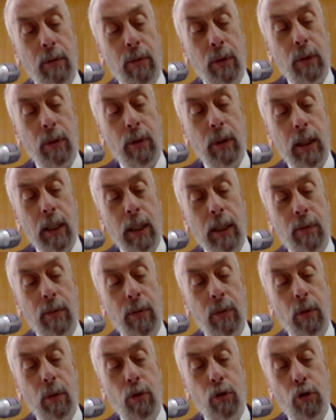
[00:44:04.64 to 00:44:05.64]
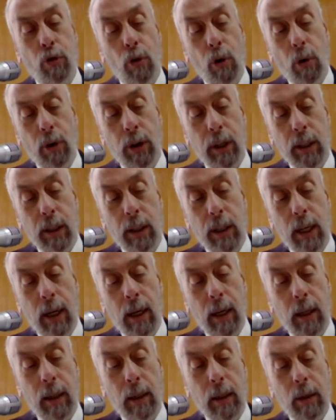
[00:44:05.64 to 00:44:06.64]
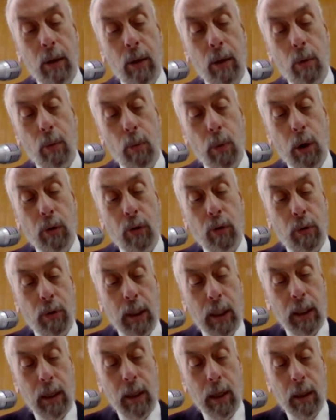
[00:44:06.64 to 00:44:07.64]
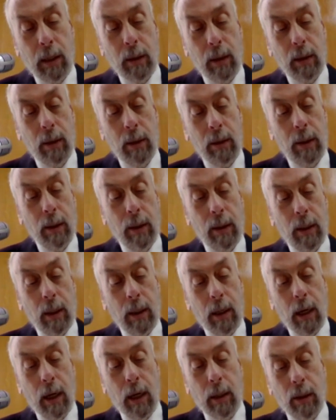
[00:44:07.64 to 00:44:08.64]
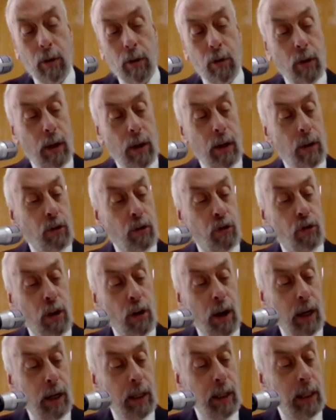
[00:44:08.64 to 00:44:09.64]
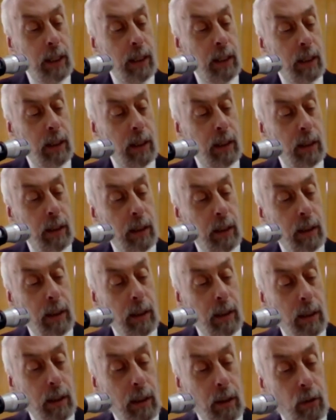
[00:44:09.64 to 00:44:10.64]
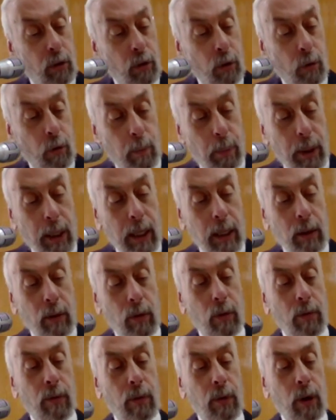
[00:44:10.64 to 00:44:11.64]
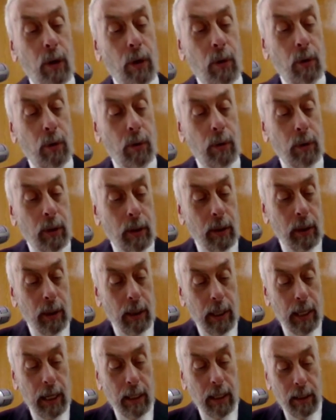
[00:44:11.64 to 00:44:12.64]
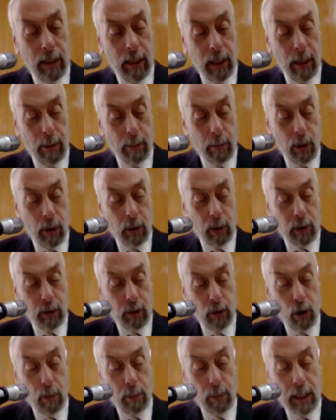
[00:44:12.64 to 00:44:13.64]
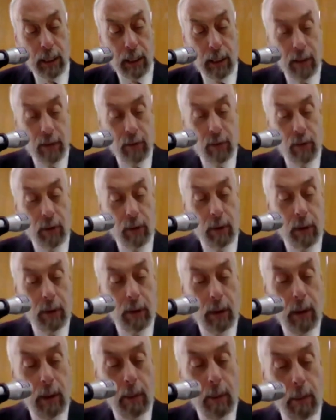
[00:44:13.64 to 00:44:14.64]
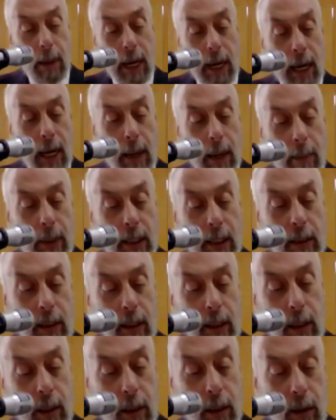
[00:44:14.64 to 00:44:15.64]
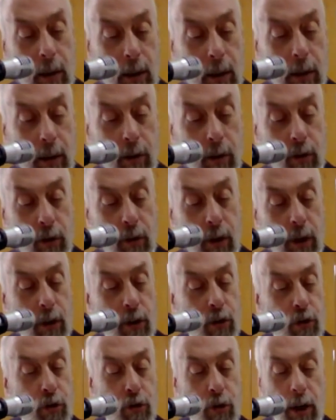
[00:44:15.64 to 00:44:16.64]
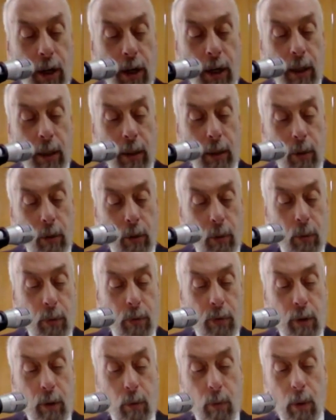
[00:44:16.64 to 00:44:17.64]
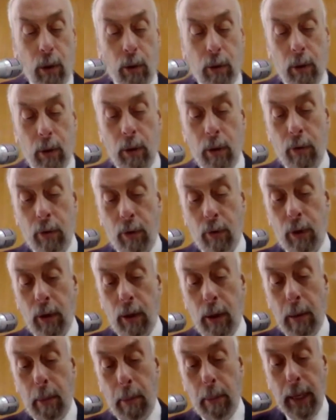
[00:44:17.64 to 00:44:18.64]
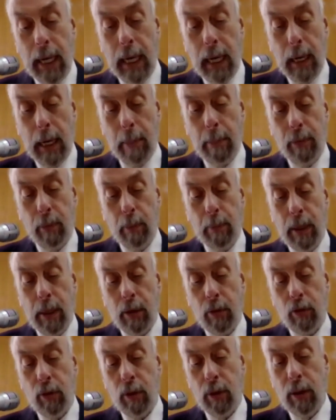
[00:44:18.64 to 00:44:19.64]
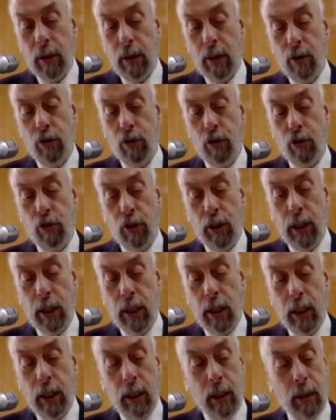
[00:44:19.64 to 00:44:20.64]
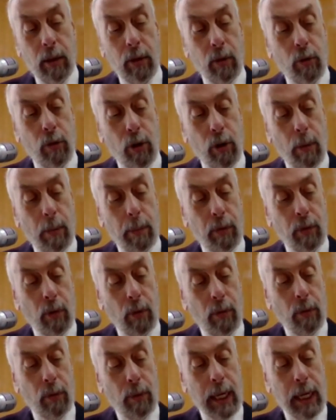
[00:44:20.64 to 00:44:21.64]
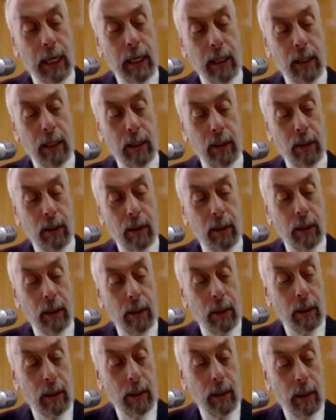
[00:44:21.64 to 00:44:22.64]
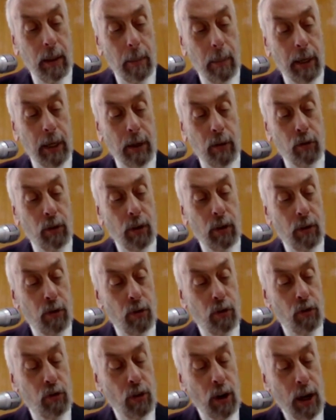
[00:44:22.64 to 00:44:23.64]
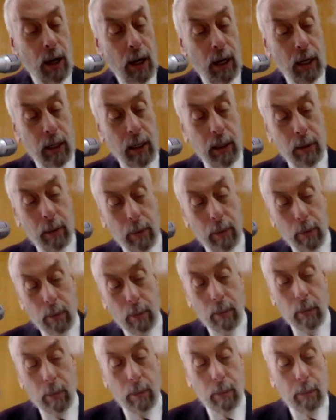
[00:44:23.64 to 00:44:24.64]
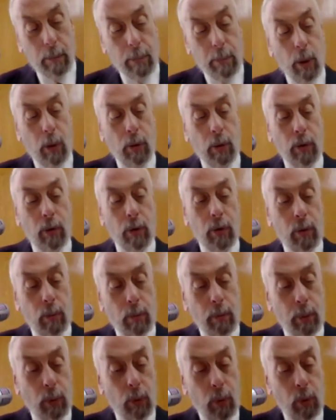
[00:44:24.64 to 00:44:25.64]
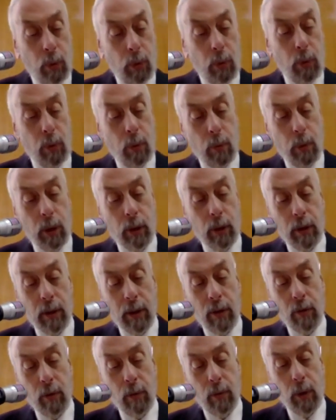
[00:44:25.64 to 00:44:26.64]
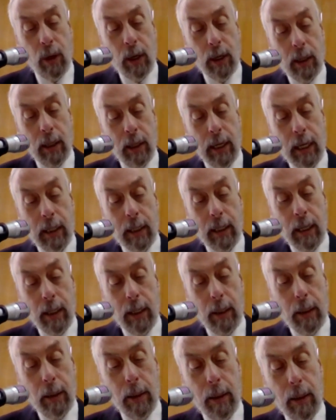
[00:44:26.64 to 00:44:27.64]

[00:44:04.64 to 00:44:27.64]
from the eaves, johida, water garden, Kurdish, jahin, to spring, to flow, and among nominals, Mahabadi Kurdish, je, oozing waters, perhaps Persian, jik, drops of rain, Persian, jai, pond, pool, water reservoir, and lake, and